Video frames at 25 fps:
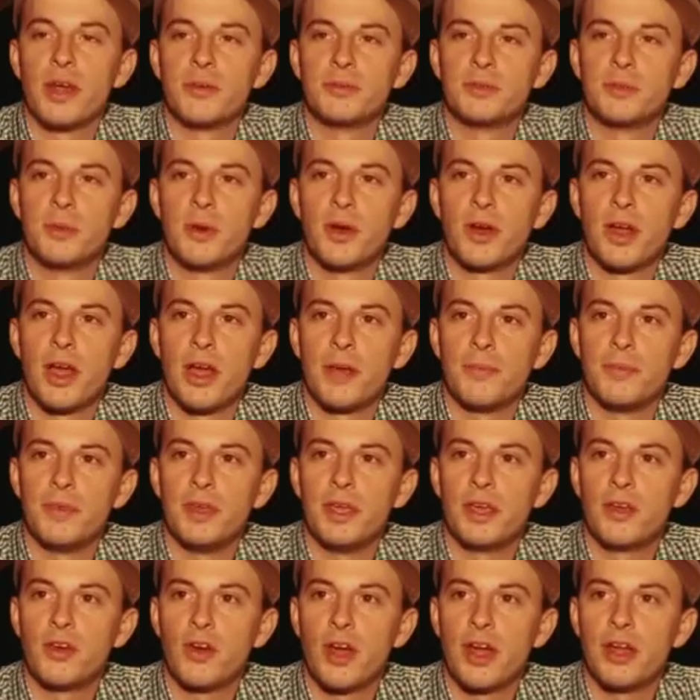Ramsberg. I'm
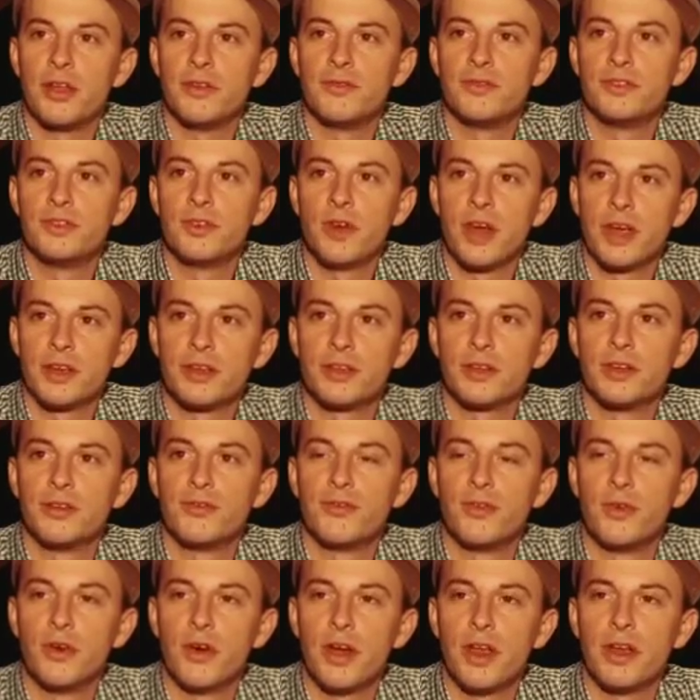the creative
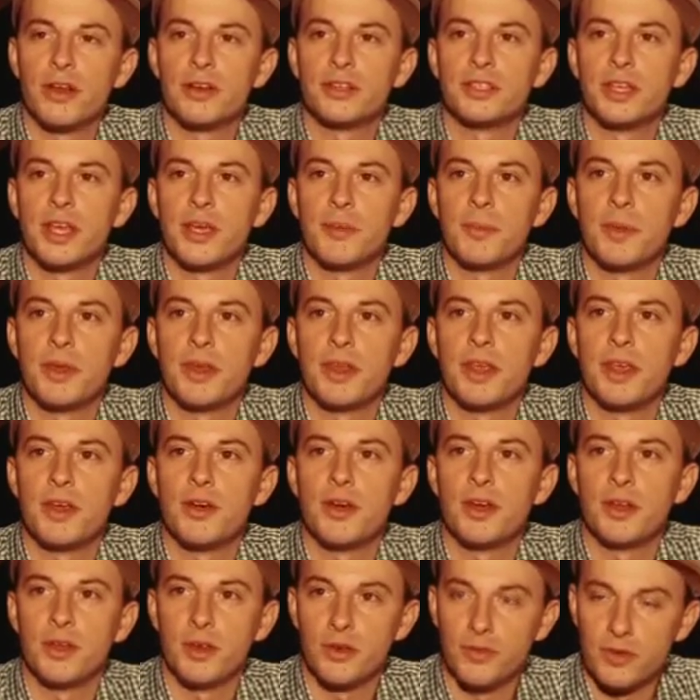director for entertainment
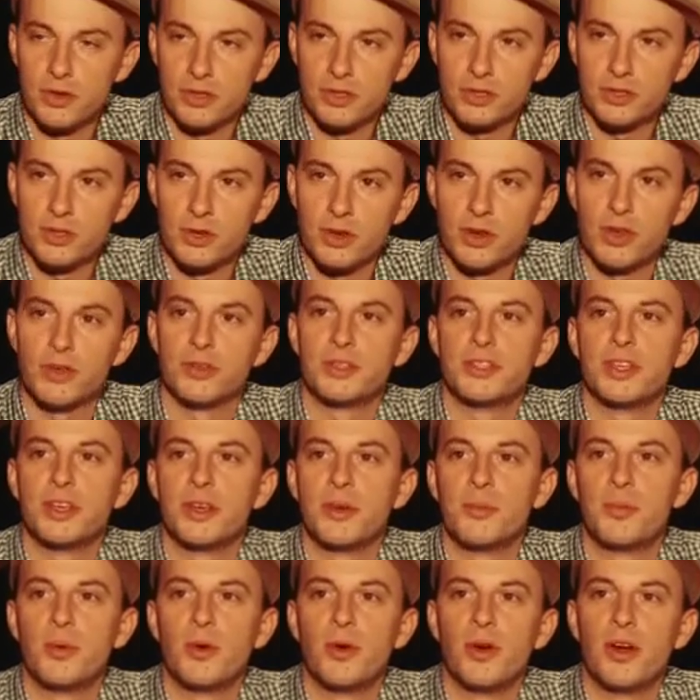here at Universal Studios
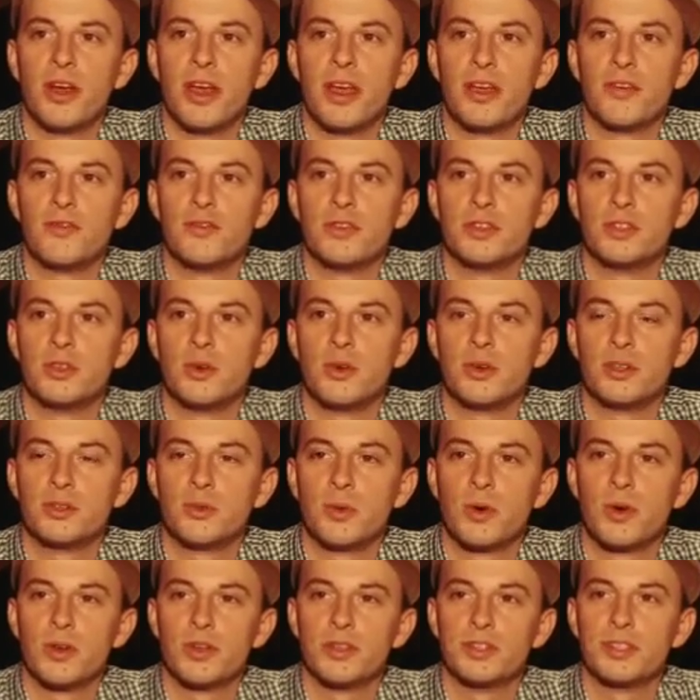Singapore at
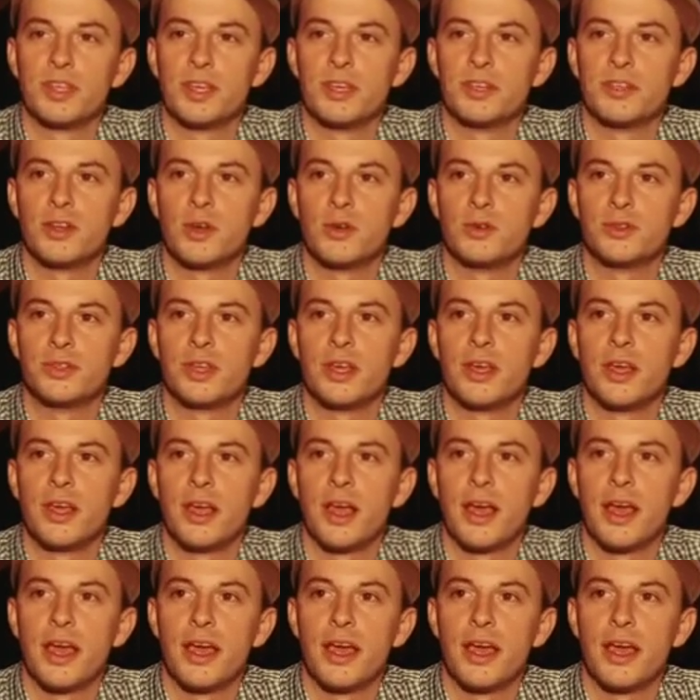Resorts World Sentosa.